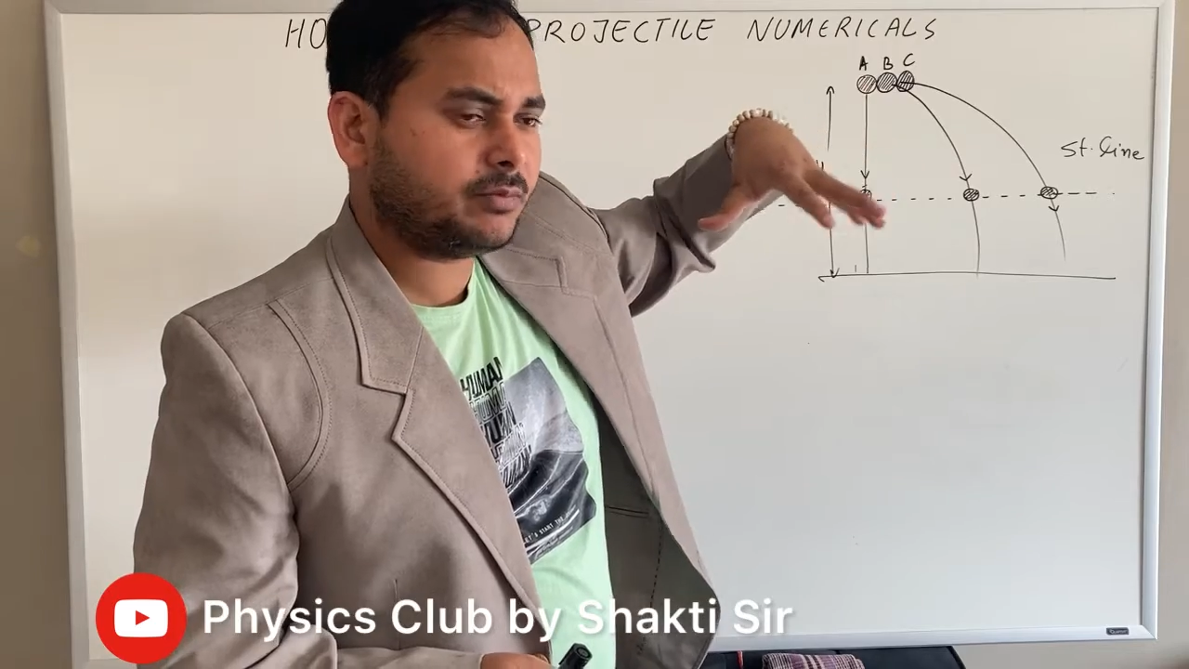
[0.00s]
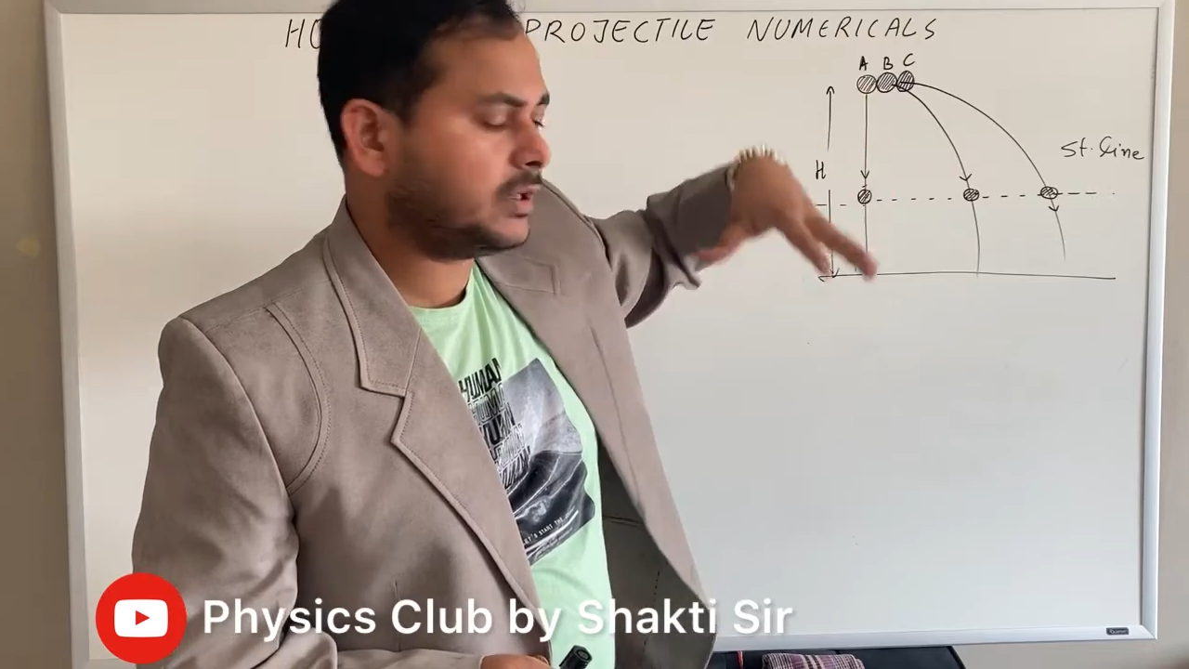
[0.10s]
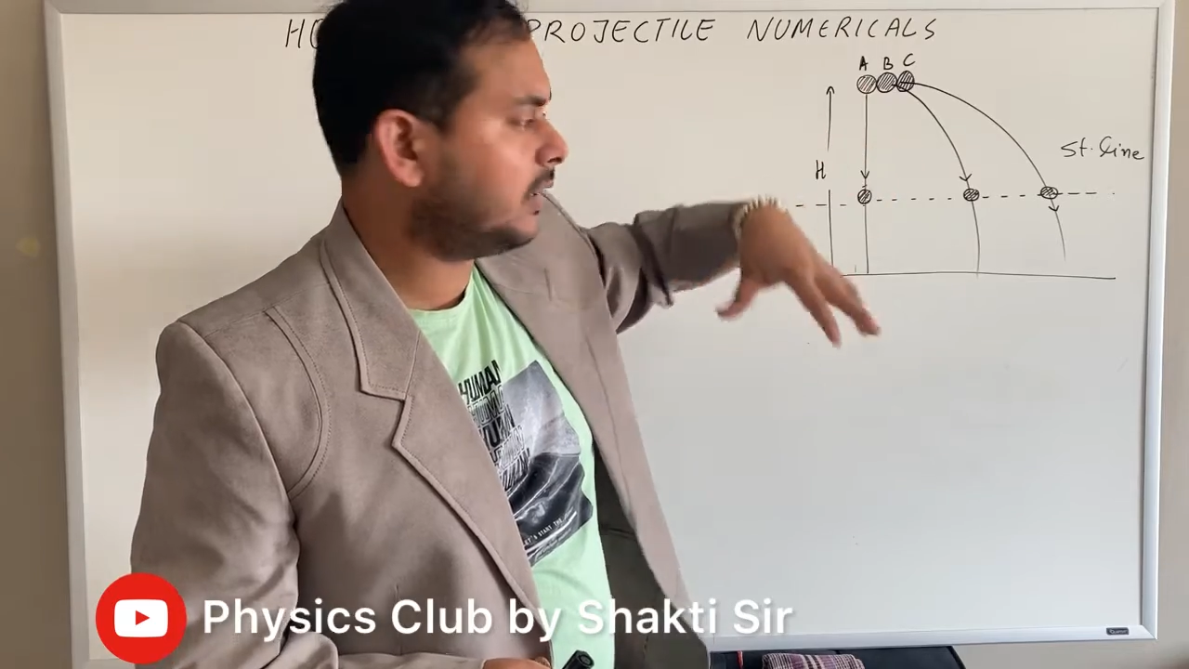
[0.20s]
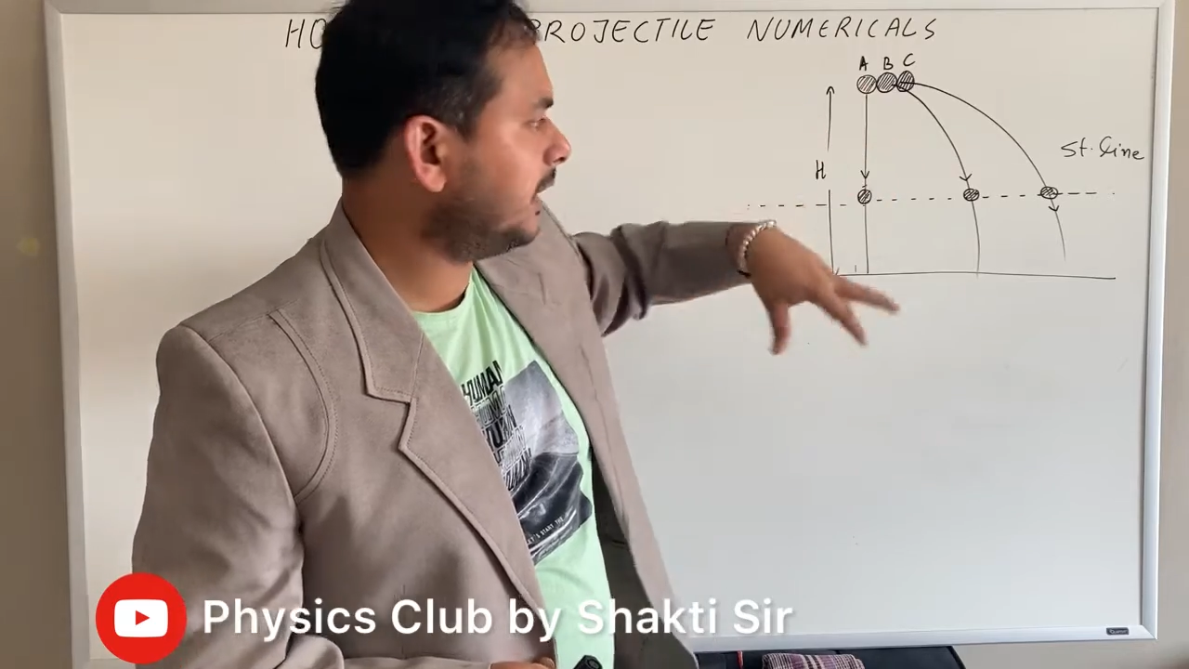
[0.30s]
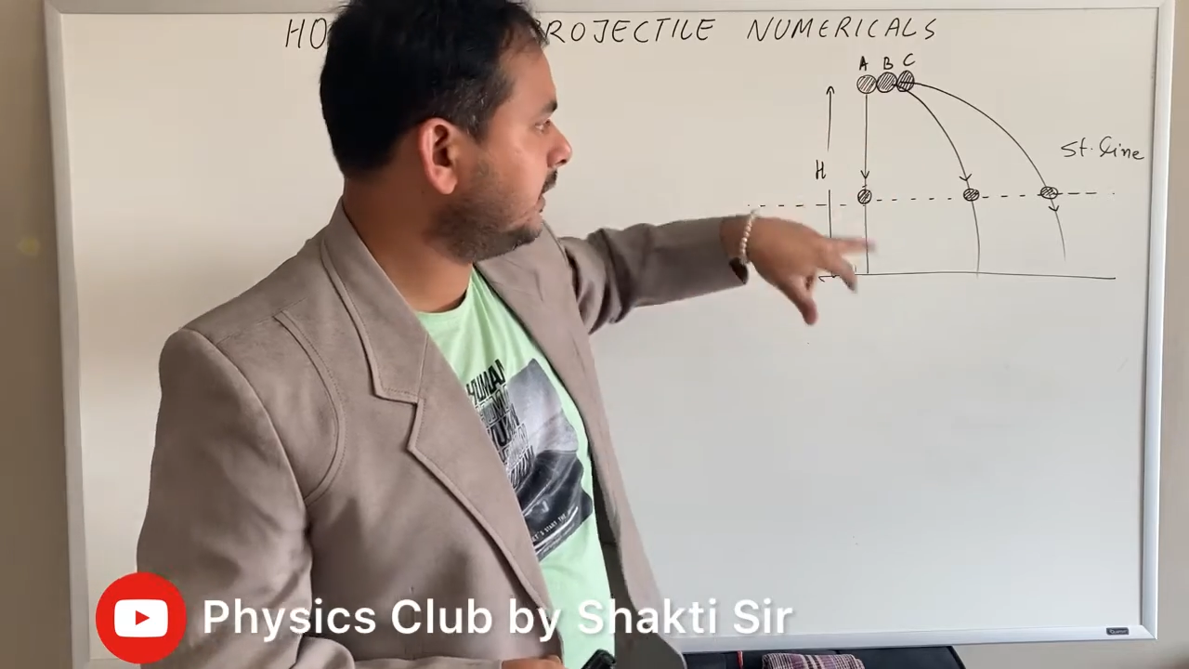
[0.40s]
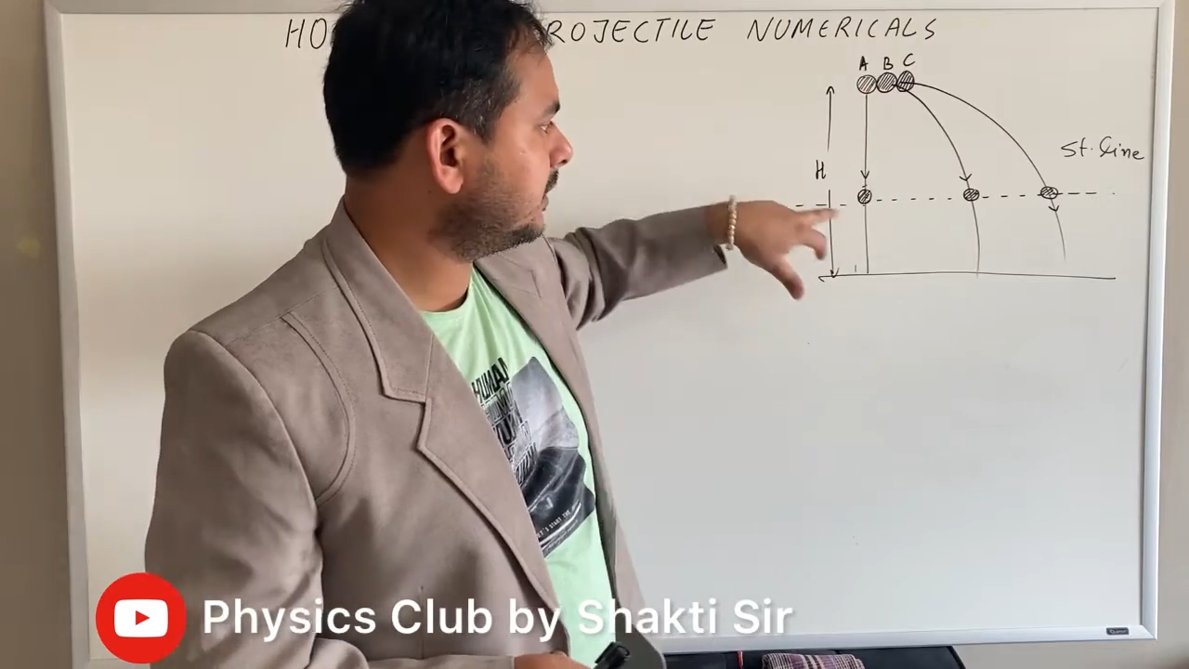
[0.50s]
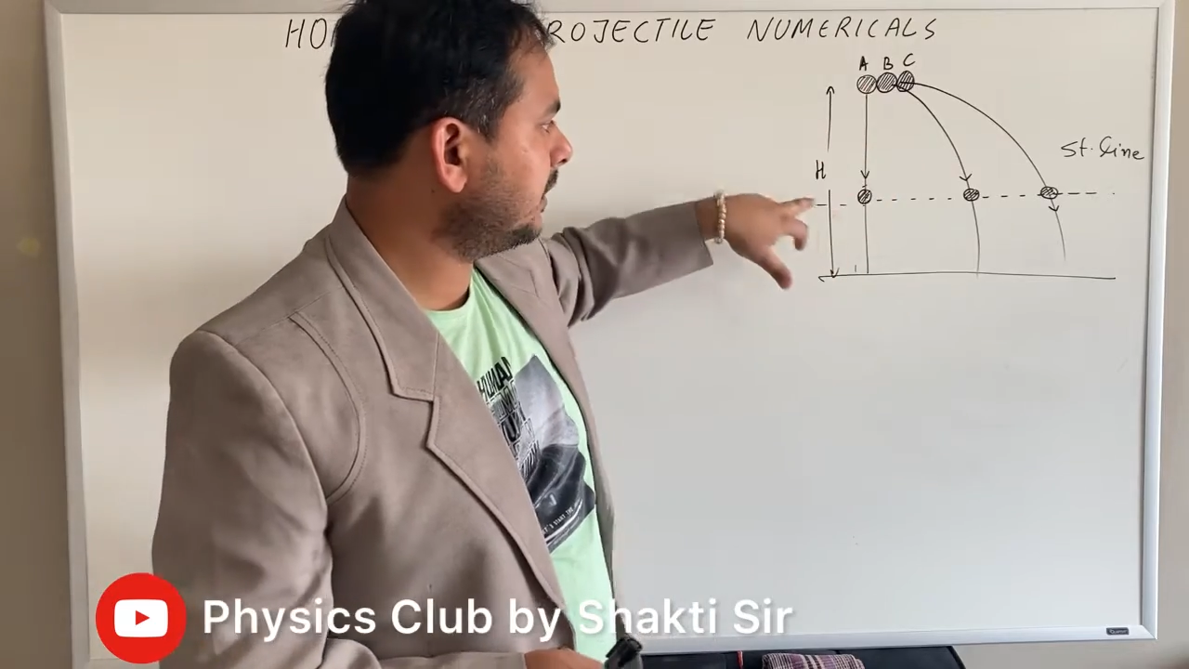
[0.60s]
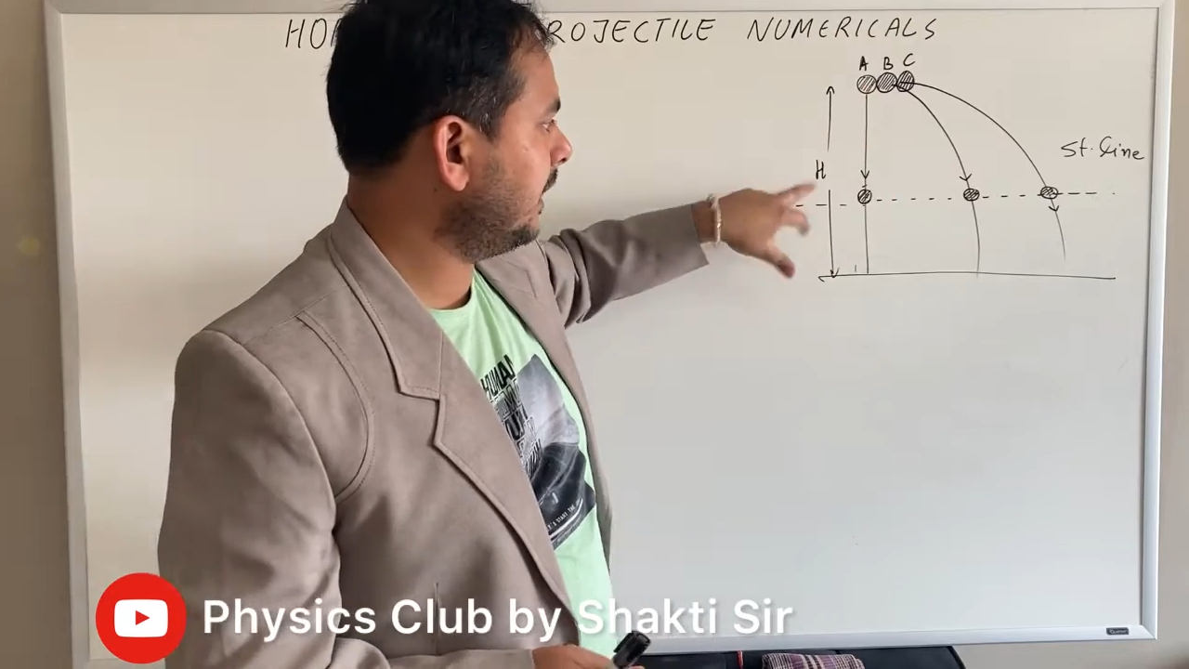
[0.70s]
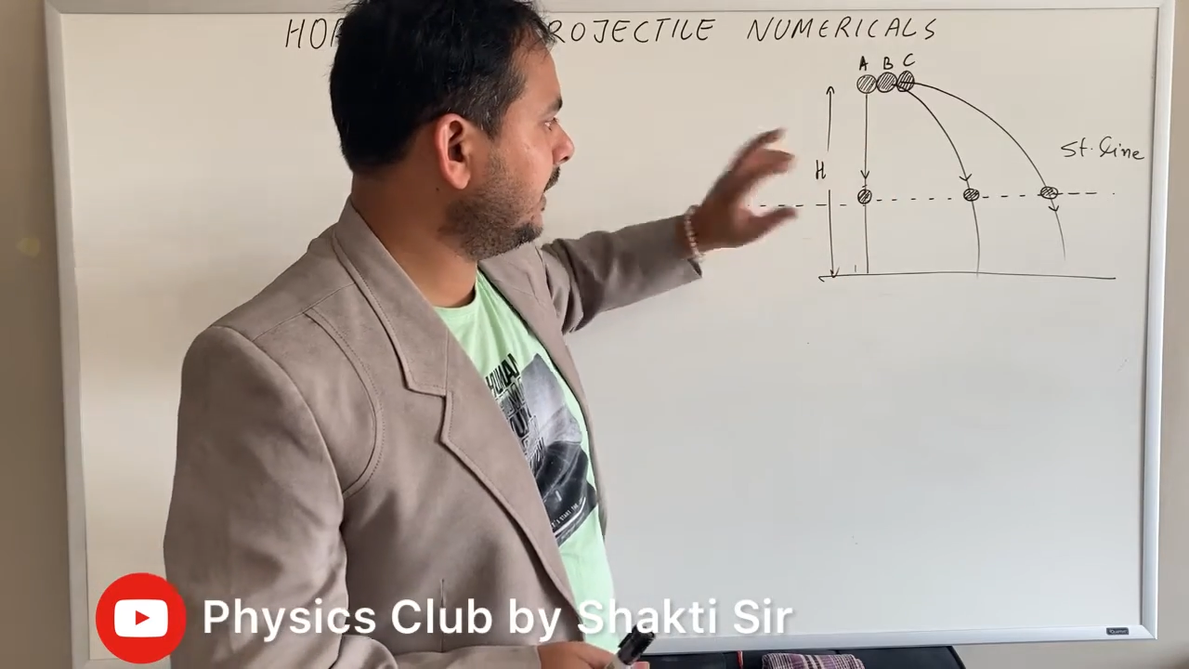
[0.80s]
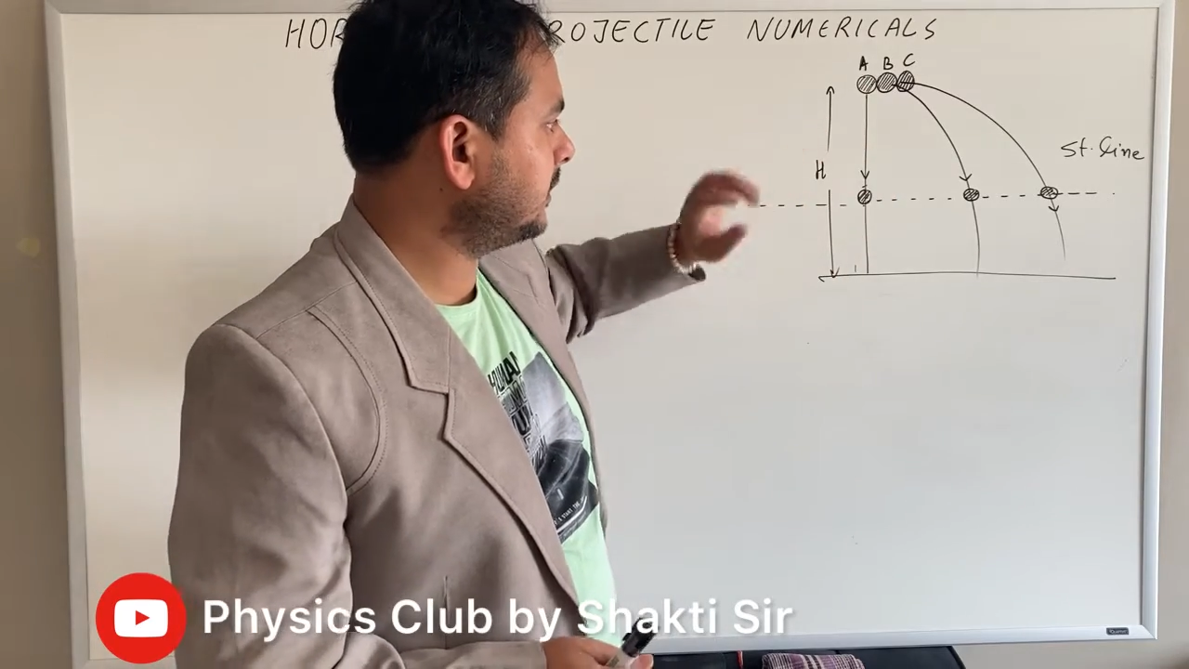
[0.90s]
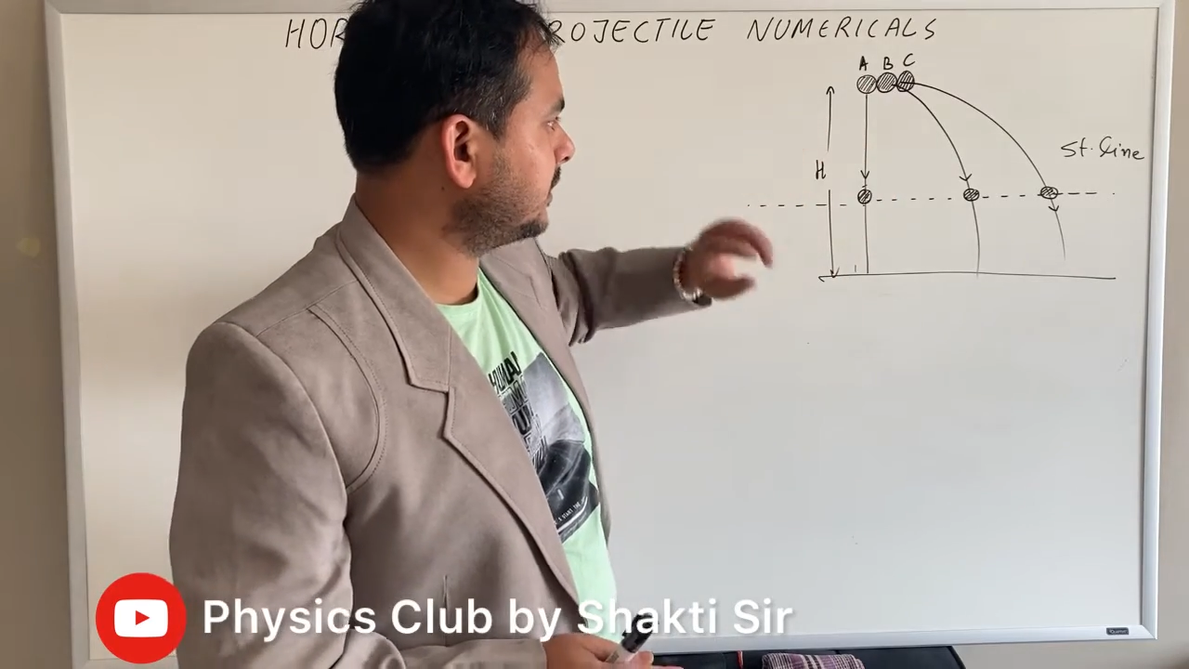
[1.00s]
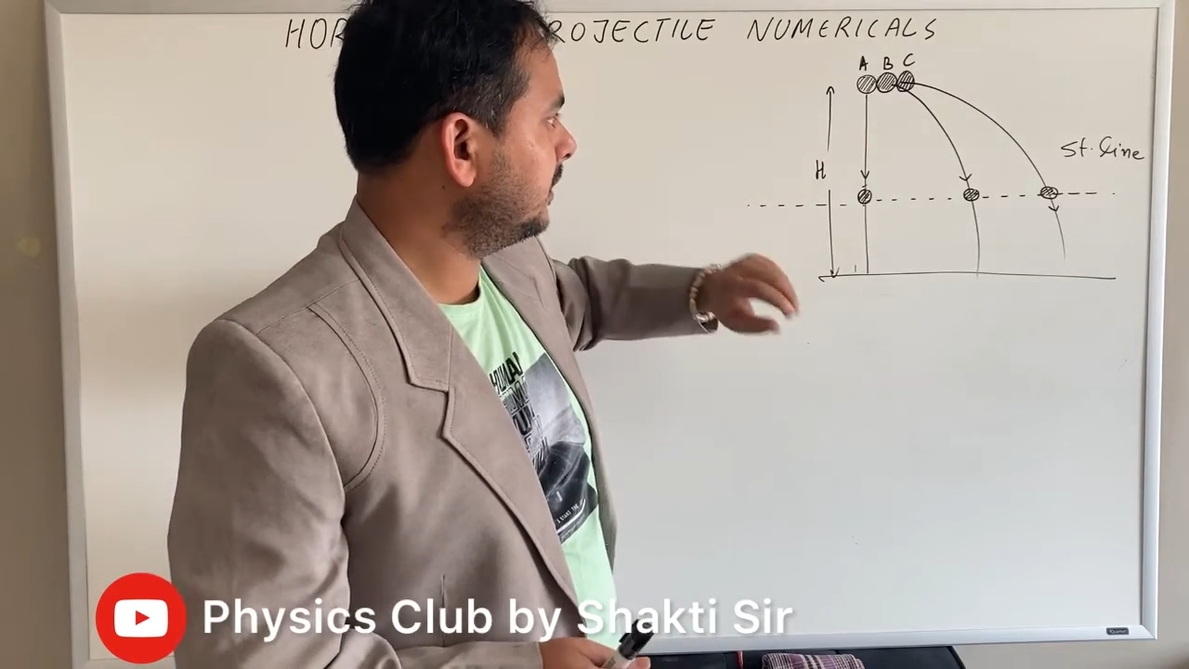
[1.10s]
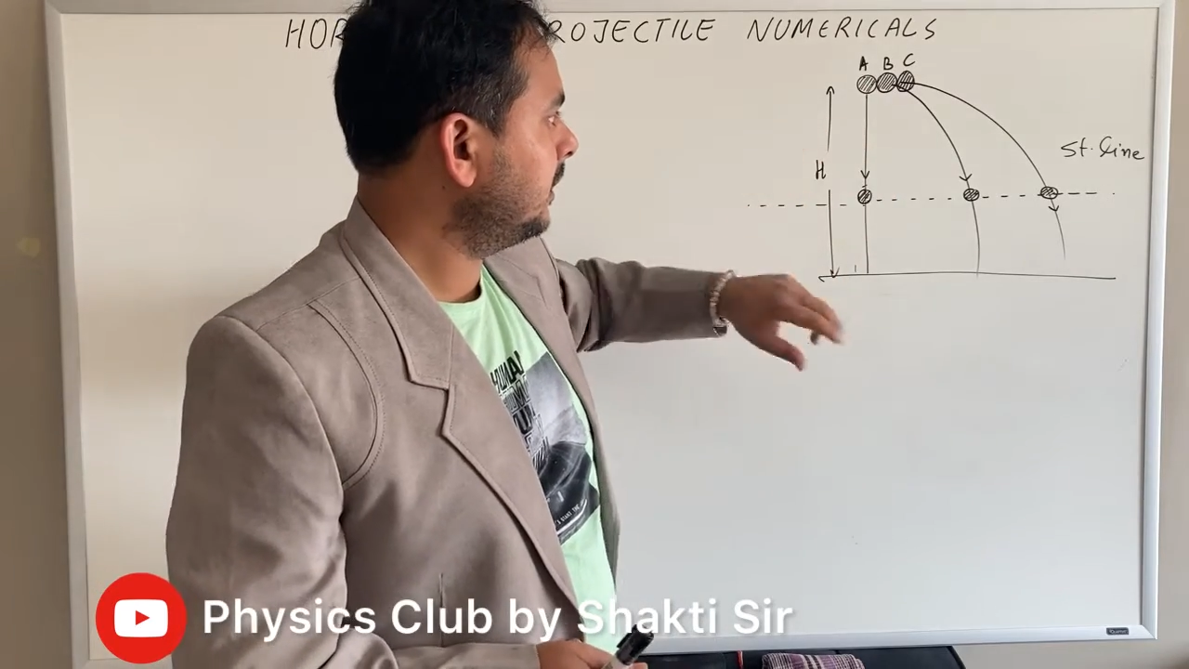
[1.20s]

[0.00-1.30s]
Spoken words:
the height h.